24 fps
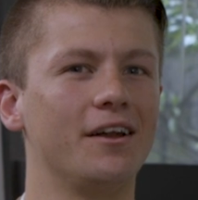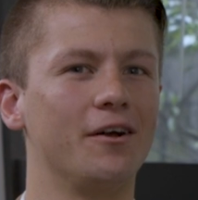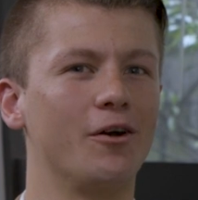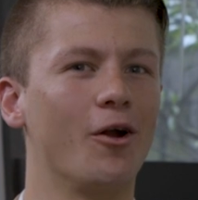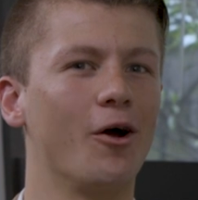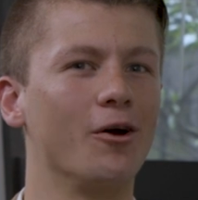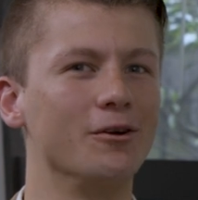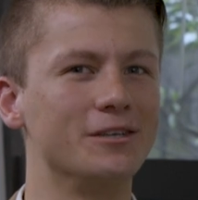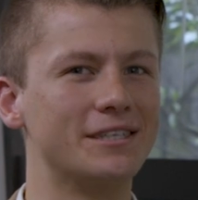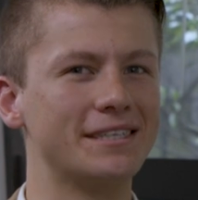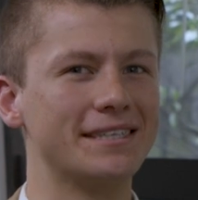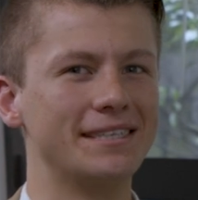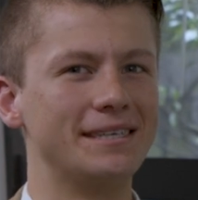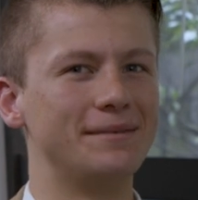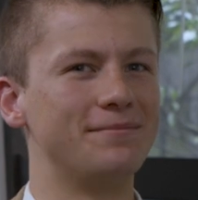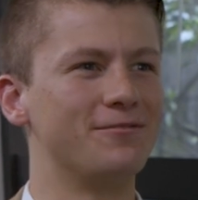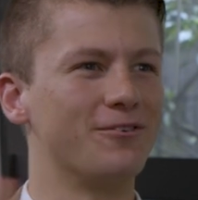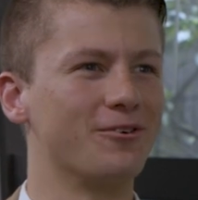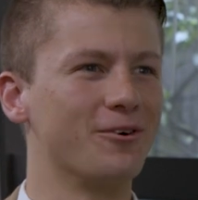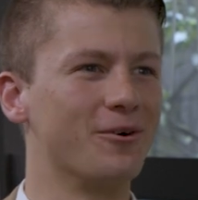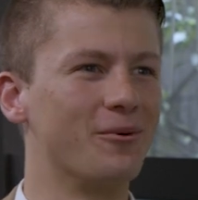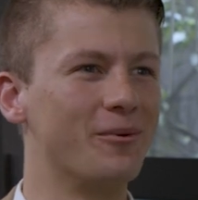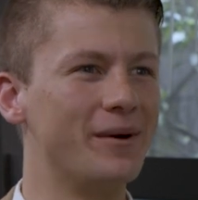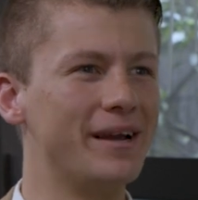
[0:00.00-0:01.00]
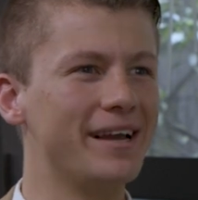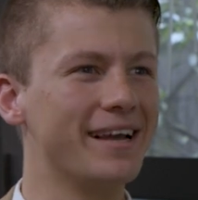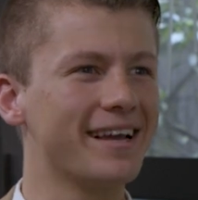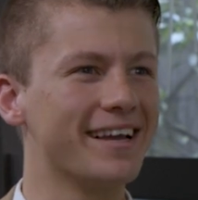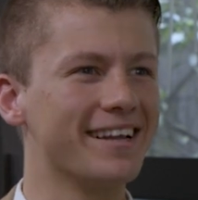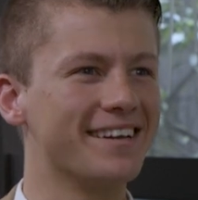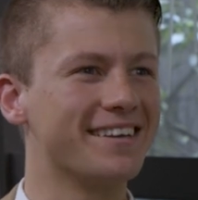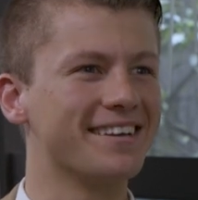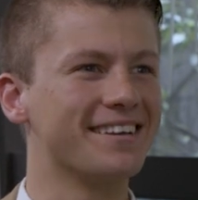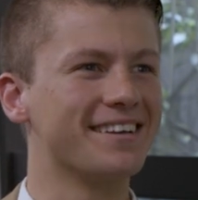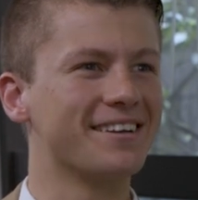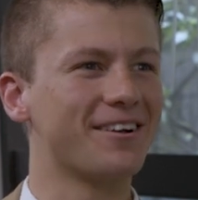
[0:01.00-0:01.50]
no sleep for a
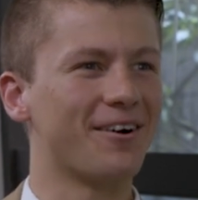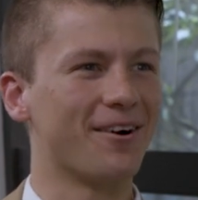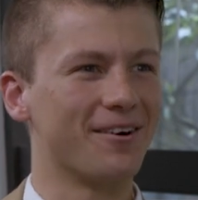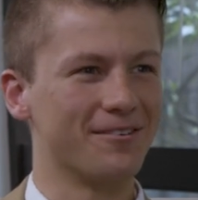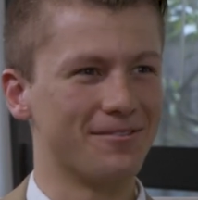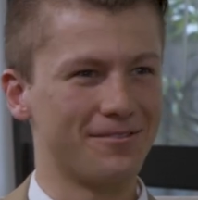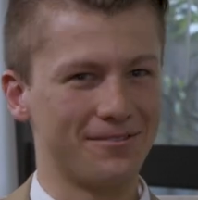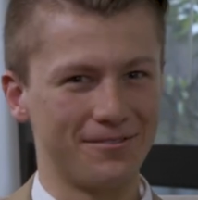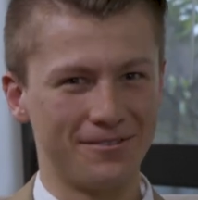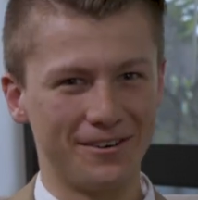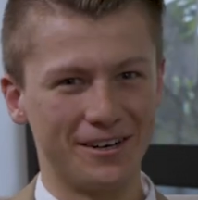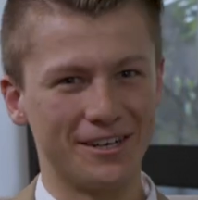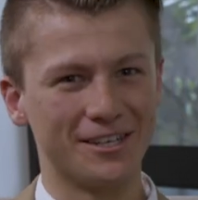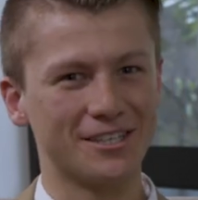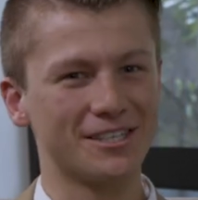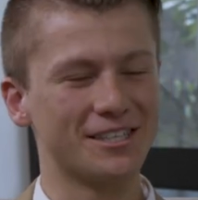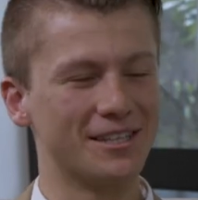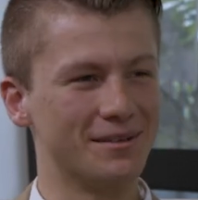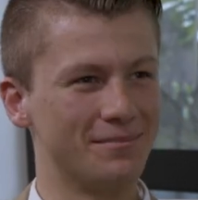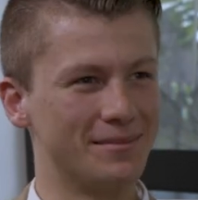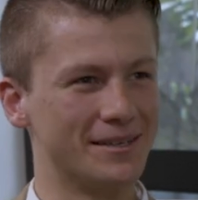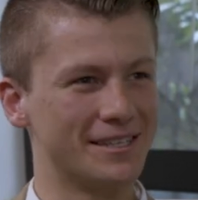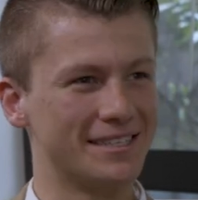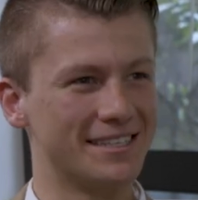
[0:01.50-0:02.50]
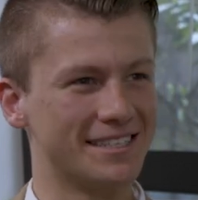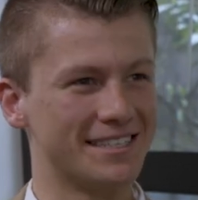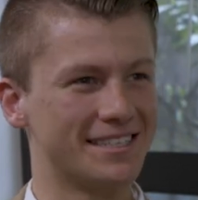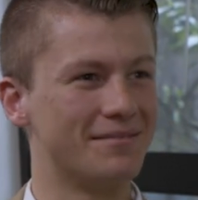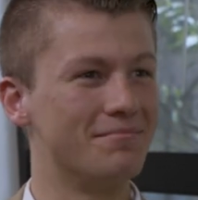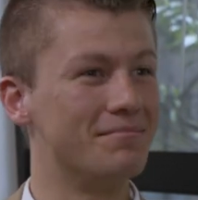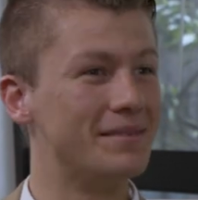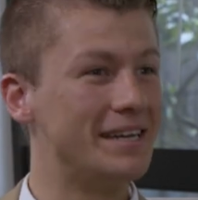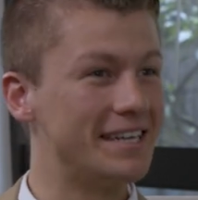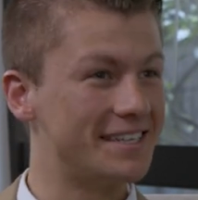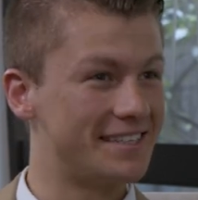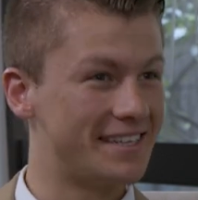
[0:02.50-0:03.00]
week and finish the business
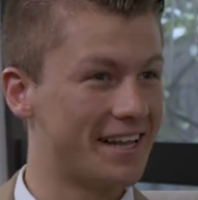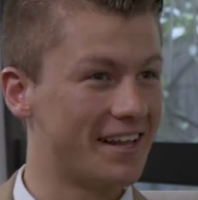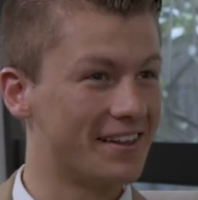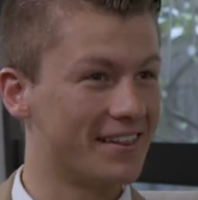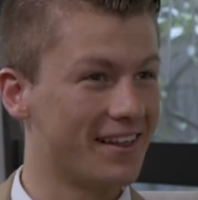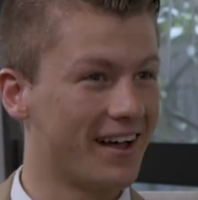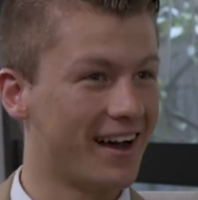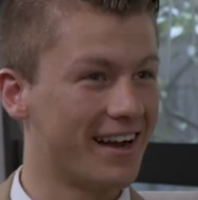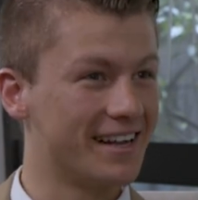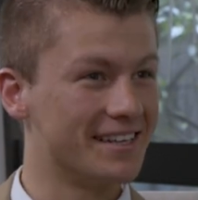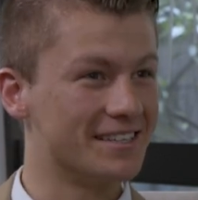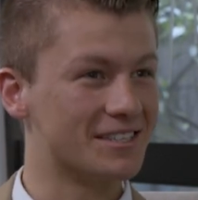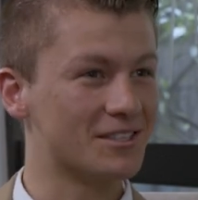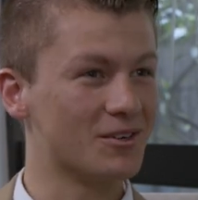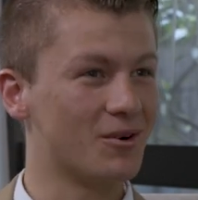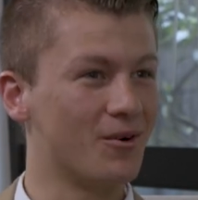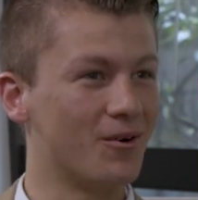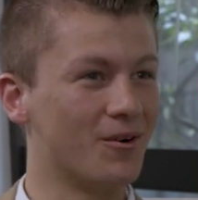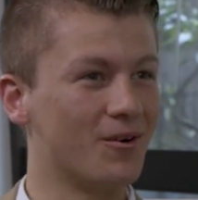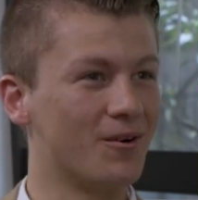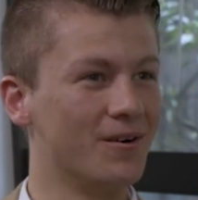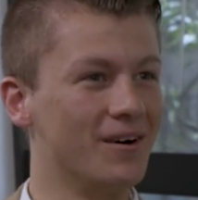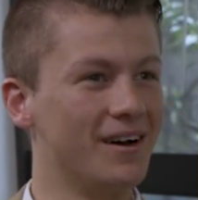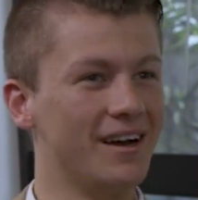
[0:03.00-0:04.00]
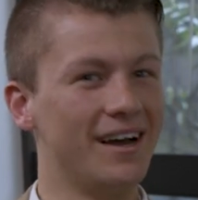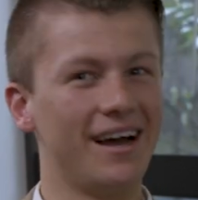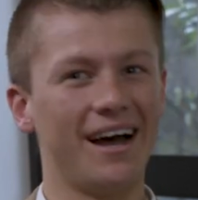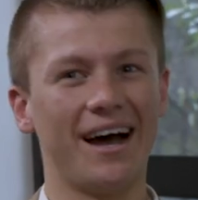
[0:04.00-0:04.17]
and meet deadlines, or